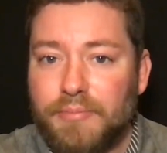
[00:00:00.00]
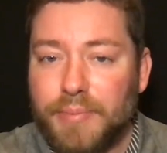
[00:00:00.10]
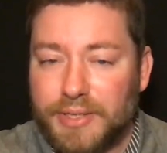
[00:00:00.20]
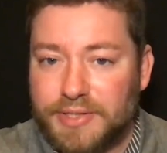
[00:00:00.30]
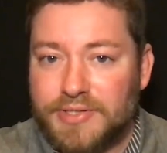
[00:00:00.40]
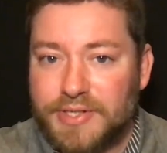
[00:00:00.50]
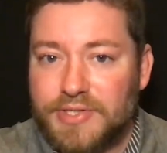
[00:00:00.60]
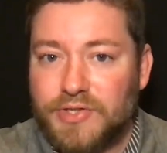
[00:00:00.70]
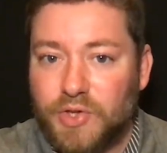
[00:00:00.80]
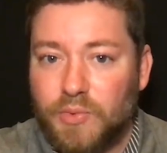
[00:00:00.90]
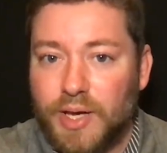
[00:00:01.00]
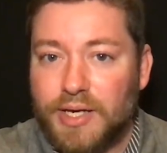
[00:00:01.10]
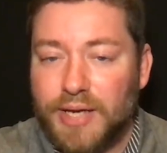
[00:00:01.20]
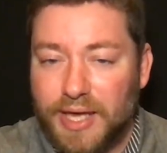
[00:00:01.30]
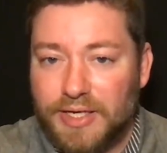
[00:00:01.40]
But does this
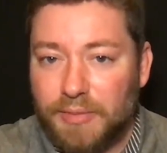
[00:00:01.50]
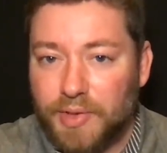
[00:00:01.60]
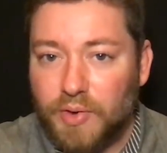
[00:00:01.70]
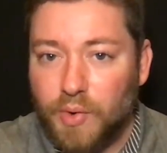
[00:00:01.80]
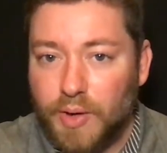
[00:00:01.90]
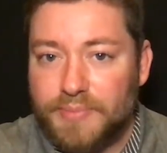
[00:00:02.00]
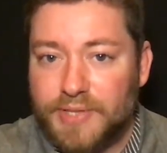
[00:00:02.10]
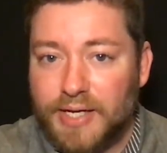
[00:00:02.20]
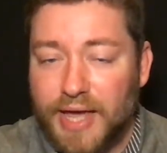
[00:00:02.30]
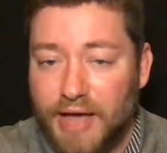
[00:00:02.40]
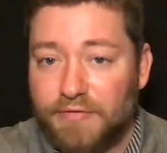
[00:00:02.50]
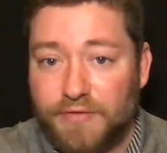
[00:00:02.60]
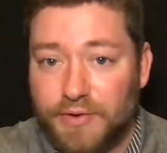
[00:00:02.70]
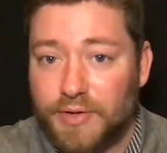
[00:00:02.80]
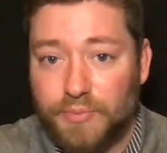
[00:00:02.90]
UN NWO website have
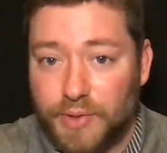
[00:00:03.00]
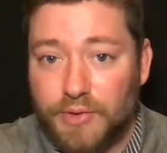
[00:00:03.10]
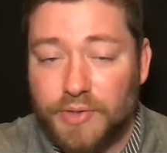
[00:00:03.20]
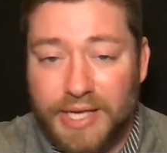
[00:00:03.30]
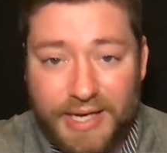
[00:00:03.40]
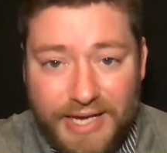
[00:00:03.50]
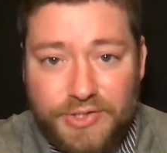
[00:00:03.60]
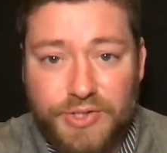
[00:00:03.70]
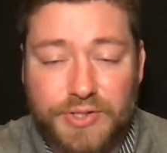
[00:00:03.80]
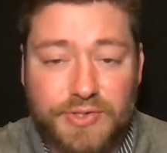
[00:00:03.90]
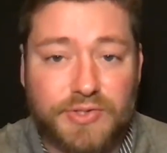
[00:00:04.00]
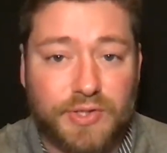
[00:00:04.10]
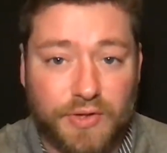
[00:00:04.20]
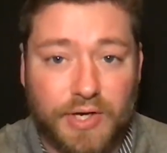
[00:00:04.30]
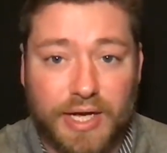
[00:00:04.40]
very real connections
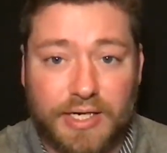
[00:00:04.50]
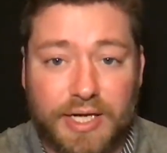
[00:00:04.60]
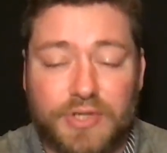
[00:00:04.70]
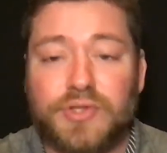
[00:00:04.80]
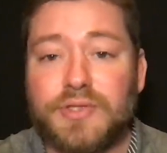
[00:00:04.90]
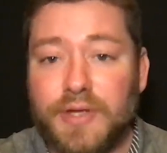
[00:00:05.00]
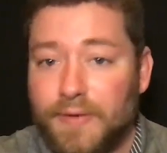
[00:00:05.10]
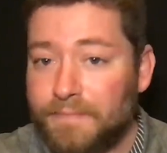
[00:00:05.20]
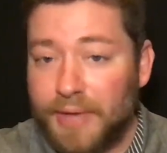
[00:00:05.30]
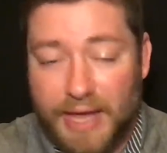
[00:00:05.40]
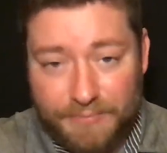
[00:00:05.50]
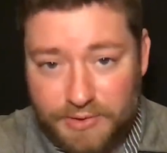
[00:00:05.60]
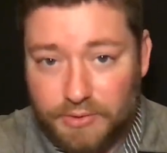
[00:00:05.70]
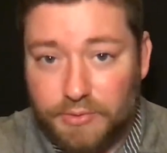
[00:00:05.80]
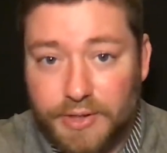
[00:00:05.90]
to the United Nations?
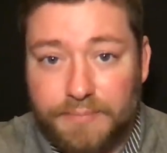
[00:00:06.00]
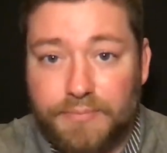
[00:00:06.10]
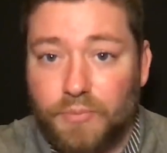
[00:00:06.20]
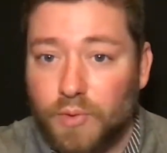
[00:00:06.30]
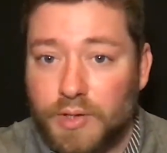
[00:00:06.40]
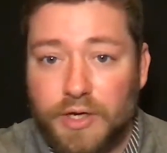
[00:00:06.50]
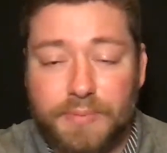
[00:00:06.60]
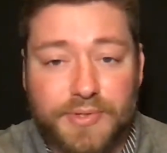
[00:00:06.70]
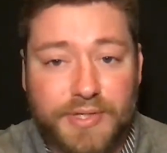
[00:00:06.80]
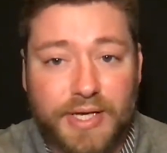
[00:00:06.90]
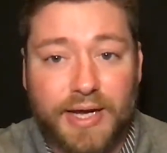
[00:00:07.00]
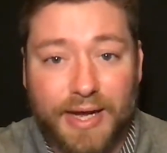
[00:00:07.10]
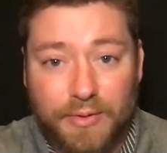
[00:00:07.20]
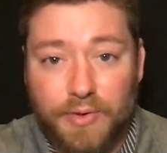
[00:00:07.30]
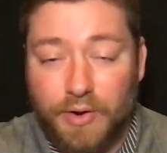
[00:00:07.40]
Absolutely. 100%.
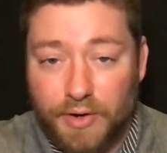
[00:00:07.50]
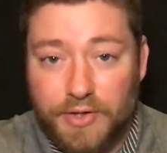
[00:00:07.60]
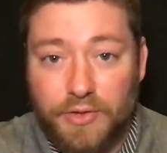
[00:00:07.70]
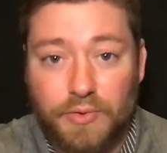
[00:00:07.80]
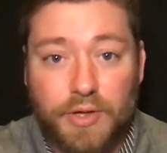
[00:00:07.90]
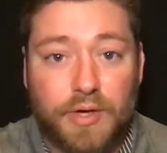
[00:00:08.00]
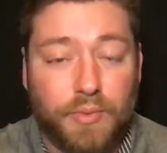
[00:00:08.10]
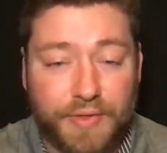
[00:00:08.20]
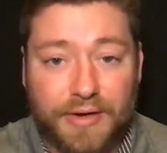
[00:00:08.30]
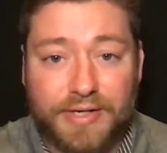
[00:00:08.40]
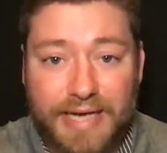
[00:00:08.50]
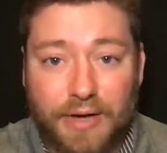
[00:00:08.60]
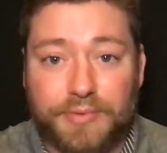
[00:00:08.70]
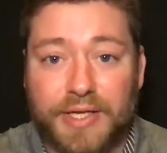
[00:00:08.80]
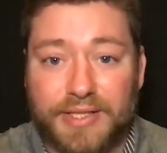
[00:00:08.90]
I would argue without a
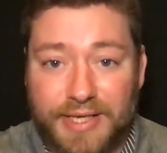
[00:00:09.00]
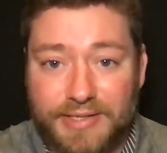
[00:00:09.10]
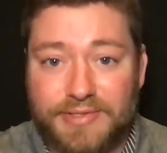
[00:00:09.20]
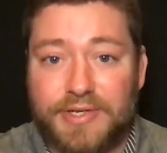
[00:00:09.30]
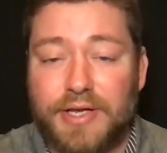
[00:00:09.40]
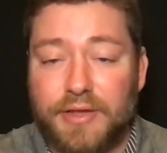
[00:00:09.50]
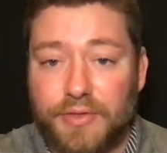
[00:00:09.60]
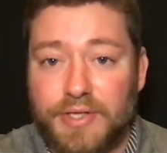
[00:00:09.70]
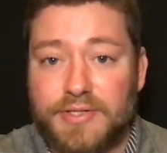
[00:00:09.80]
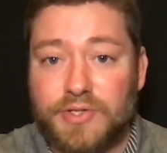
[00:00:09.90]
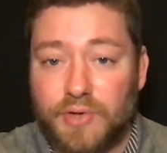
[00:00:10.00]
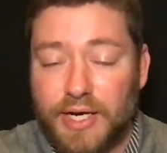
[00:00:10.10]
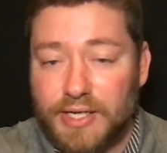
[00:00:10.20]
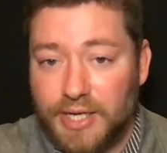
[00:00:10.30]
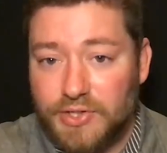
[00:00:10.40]
doubt that yes, this
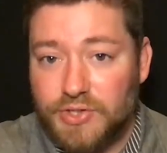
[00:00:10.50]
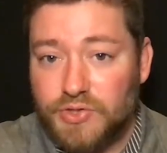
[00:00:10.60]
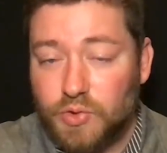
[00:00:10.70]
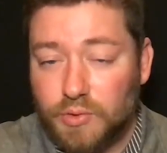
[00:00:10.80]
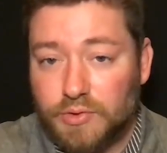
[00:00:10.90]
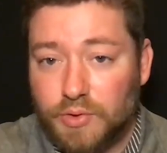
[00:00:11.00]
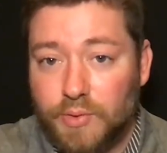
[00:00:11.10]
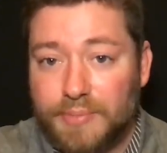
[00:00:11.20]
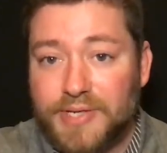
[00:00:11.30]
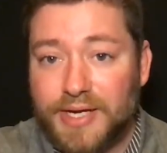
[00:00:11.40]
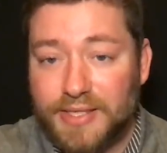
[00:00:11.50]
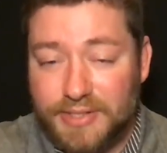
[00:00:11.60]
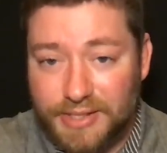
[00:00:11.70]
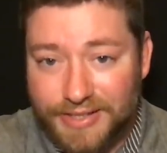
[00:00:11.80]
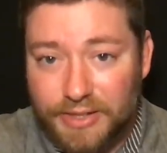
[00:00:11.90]
United Nations New World Order website is
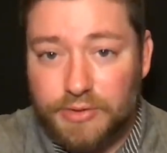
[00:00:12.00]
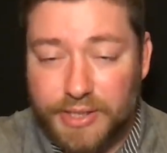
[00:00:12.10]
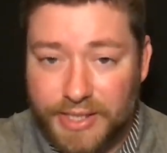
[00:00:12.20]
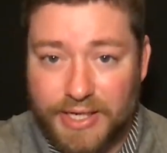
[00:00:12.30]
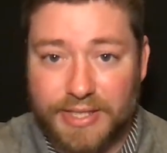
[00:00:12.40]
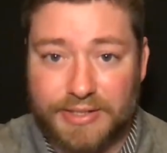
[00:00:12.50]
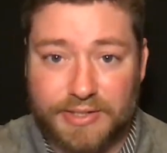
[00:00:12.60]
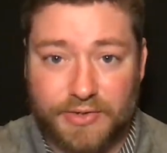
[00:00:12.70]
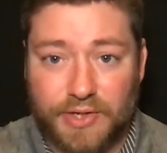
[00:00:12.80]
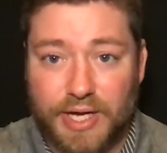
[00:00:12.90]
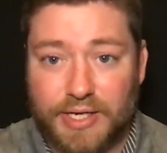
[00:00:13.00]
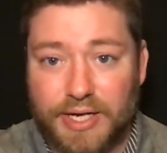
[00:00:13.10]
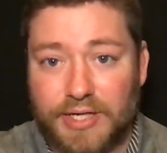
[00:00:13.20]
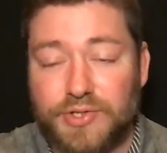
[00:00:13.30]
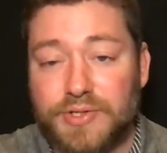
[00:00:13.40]
clearly connected to the United
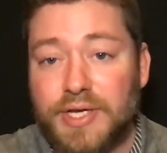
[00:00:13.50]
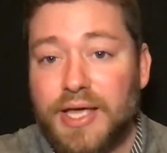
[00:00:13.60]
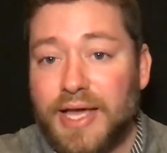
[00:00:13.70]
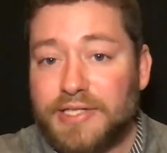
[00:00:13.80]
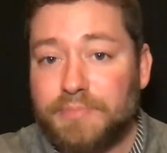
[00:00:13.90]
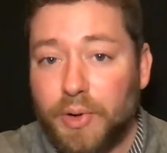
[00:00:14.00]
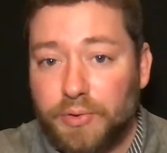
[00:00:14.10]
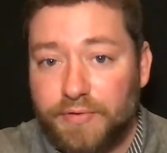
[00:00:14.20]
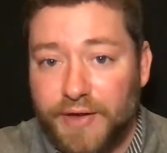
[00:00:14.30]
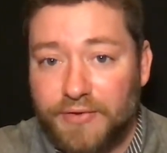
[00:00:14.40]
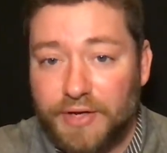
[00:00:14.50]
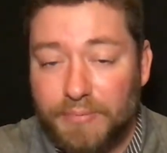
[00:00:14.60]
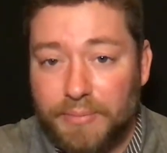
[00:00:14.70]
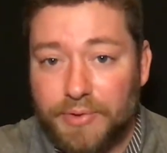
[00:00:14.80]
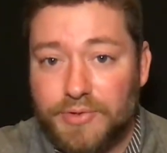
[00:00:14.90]
Nations, as both founding
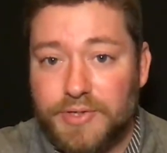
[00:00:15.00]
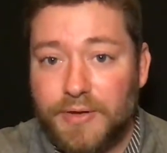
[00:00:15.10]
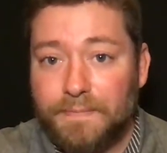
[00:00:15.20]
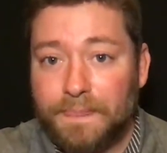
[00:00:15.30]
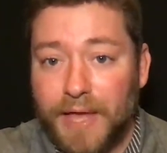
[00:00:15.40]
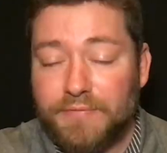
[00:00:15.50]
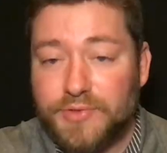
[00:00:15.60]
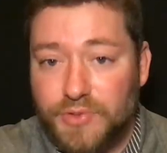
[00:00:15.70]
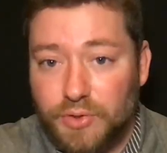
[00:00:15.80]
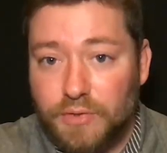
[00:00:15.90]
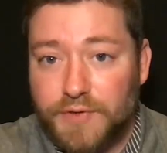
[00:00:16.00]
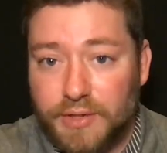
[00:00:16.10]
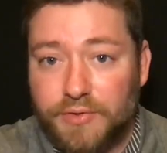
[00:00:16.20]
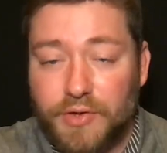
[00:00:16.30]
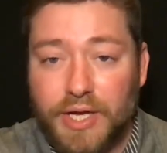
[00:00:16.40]
members have served
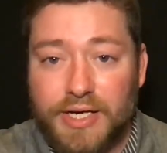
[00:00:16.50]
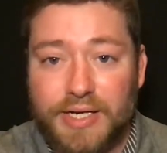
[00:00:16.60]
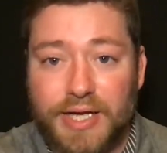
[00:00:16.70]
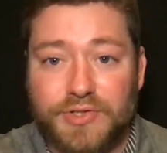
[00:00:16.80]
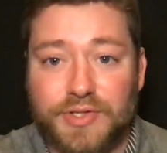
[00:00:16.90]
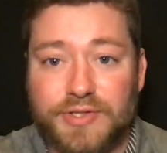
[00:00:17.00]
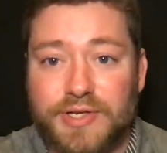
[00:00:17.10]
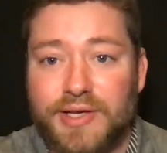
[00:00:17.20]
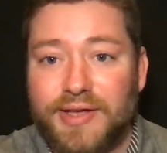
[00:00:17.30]
under the United Nations.